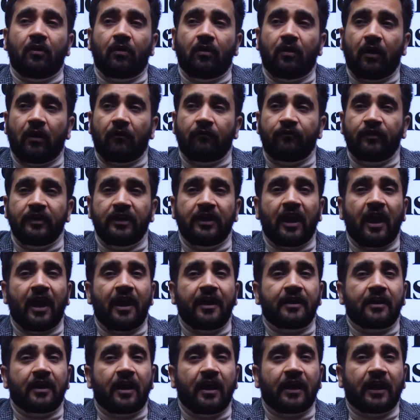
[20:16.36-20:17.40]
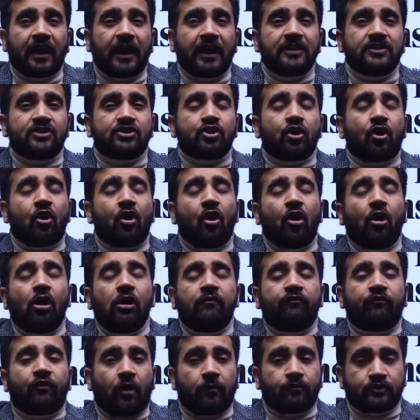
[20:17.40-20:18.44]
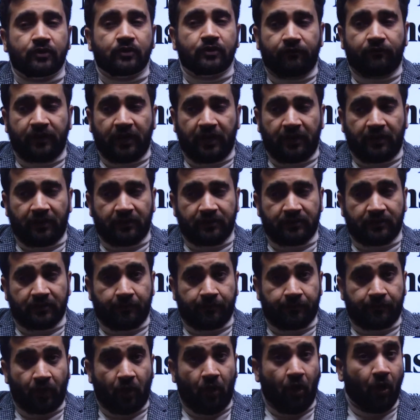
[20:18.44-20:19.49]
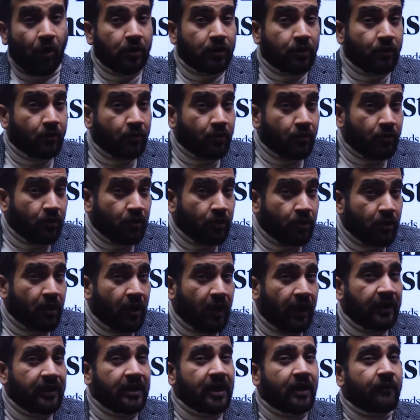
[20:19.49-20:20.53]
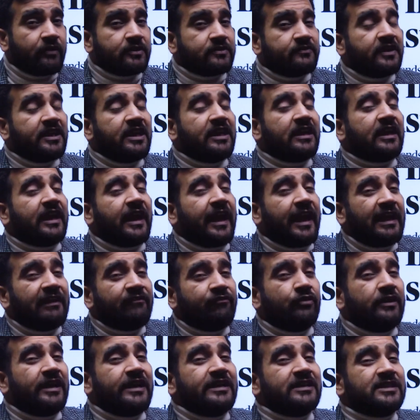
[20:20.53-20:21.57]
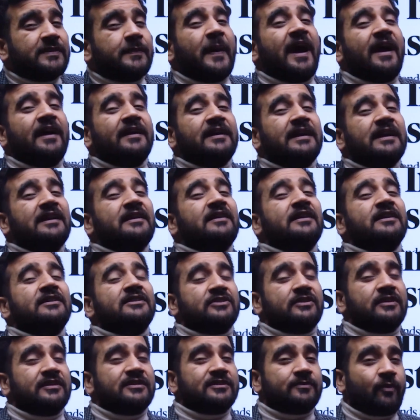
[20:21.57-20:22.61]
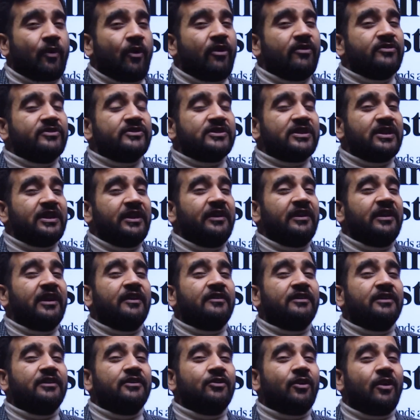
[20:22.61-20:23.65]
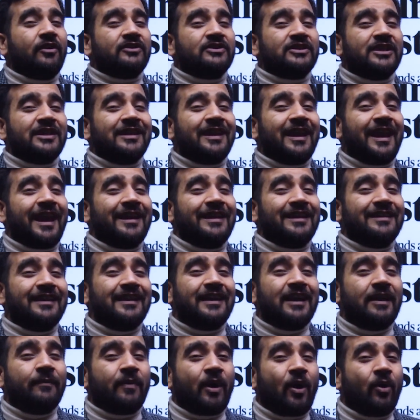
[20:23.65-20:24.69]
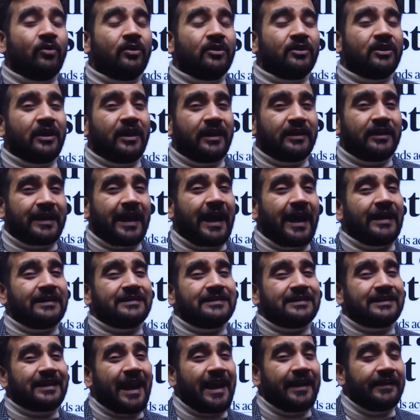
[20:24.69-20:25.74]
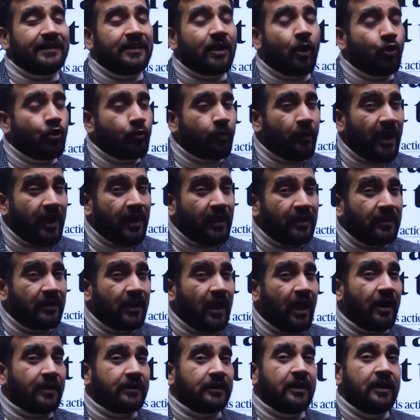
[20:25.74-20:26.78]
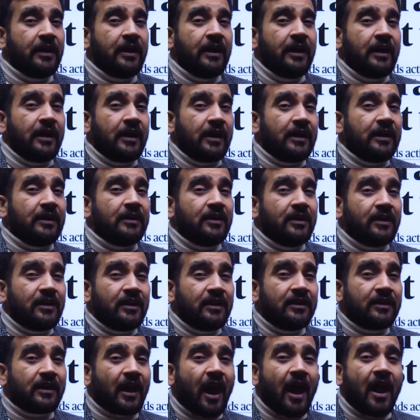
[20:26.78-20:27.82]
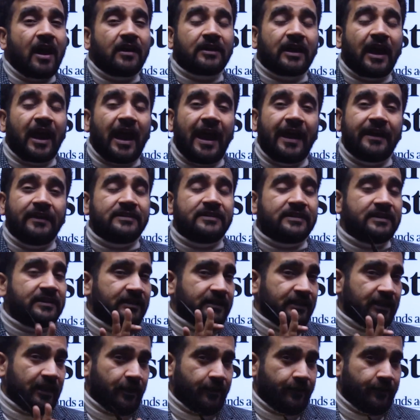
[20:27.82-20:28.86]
we are against all forms of terrorism. Although India was very careful and smart in its response, India did not say anything about the attacks carried out by Iran in Iraq and Syria.